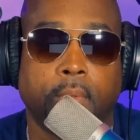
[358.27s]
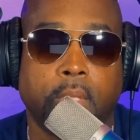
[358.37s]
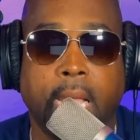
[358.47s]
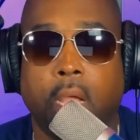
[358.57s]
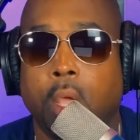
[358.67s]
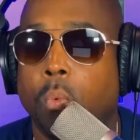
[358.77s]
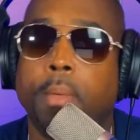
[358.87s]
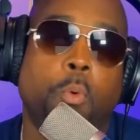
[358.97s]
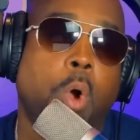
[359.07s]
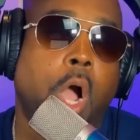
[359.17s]
Now,
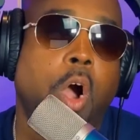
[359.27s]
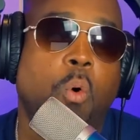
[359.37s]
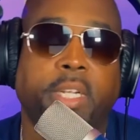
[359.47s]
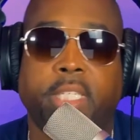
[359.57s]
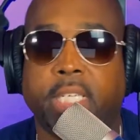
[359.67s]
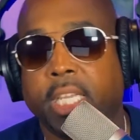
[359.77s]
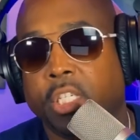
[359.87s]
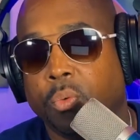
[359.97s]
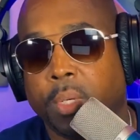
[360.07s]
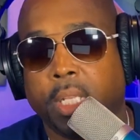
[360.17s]
women will always
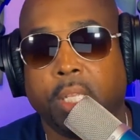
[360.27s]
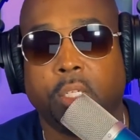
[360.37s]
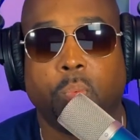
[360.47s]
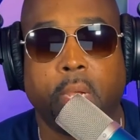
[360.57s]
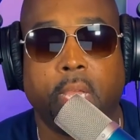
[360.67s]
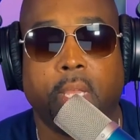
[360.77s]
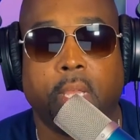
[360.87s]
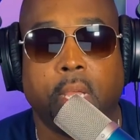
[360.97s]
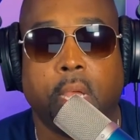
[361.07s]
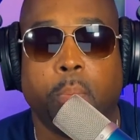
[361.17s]
test you in this way,
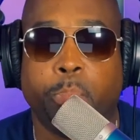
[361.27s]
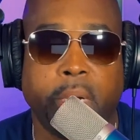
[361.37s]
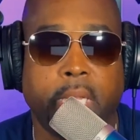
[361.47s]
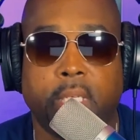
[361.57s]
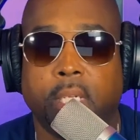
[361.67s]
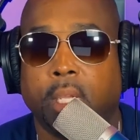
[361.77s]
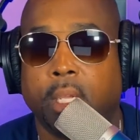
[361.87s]
but